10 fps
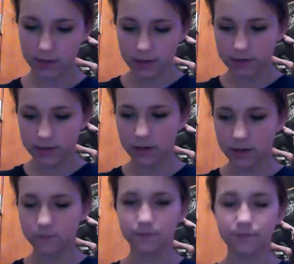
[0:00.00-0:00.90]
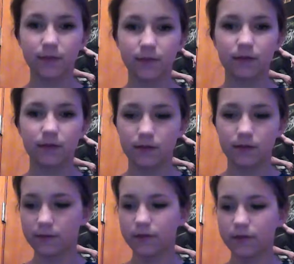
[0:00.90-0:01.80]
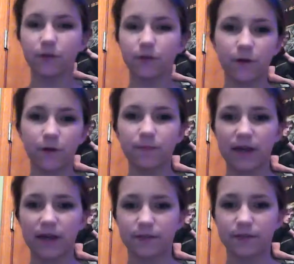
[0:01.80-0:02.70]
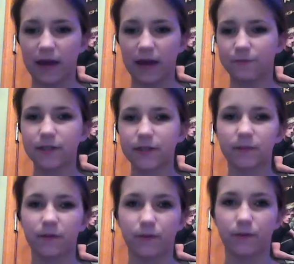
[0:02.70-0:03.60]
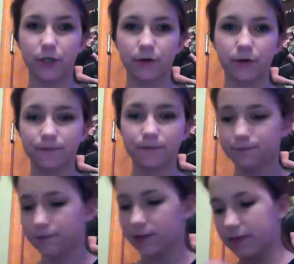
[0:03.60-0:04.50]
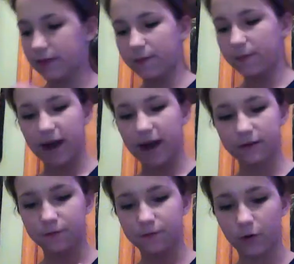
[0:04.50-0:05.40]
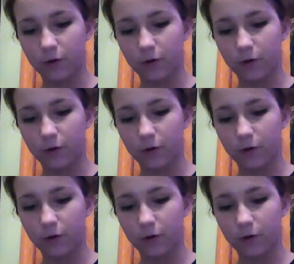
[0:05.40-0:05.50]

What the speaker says: So the front, because of that, the front's going to be richer. And the back, from where